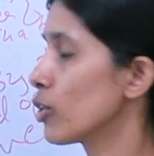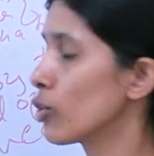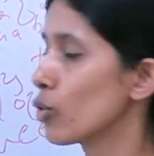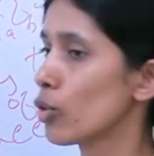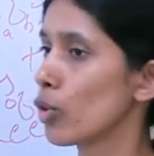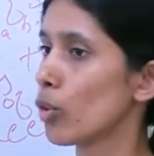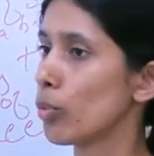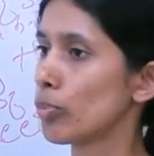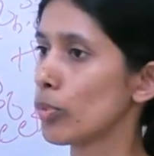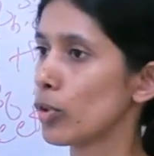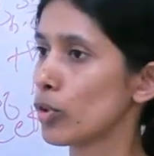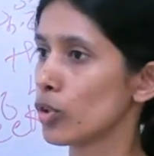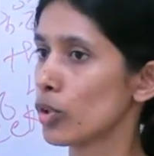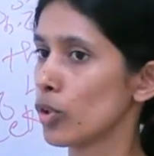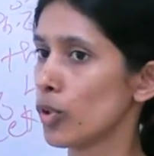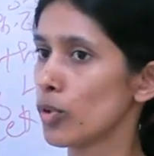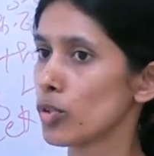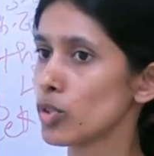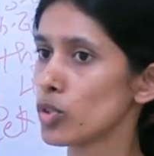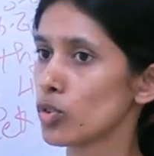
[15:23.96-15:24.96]
neuropore
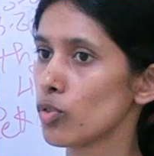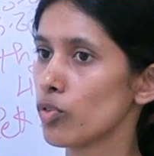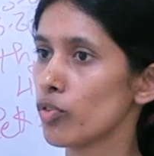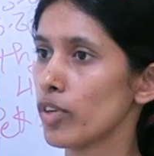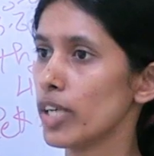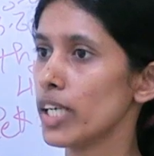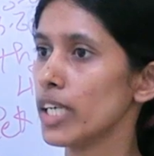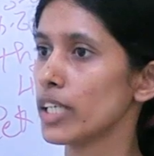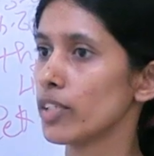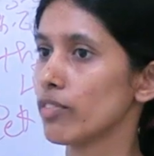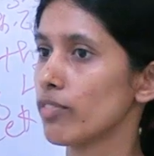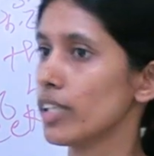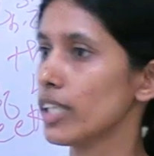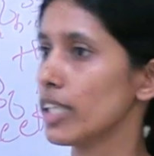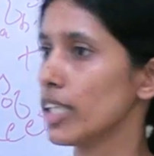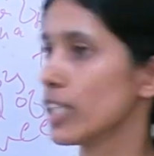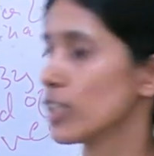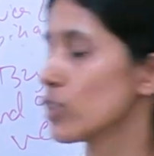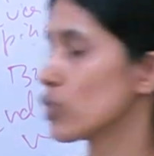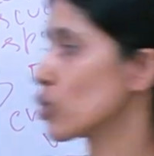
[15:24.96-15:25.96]
close to fail, it will lead